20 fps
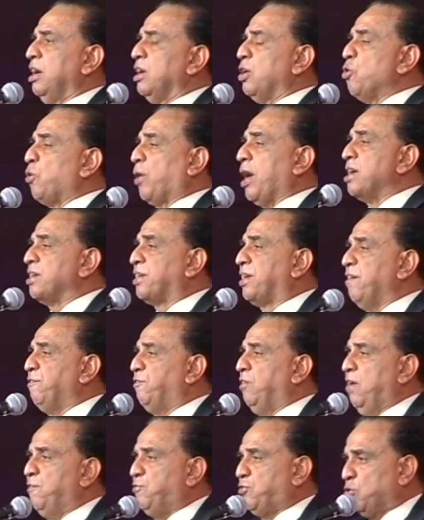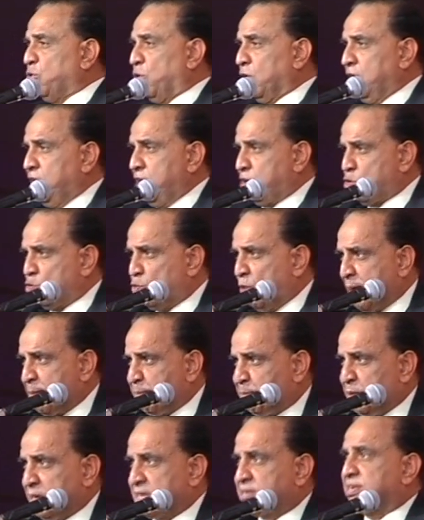You can give lift only to
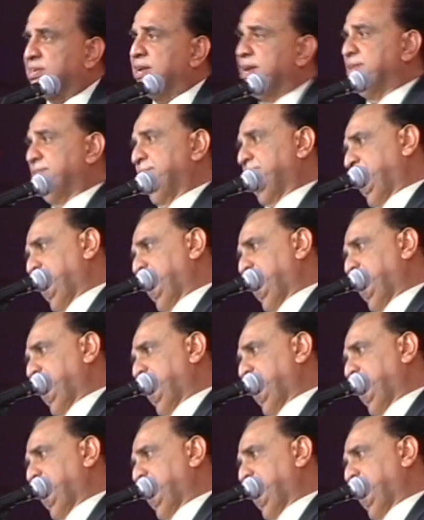1 person.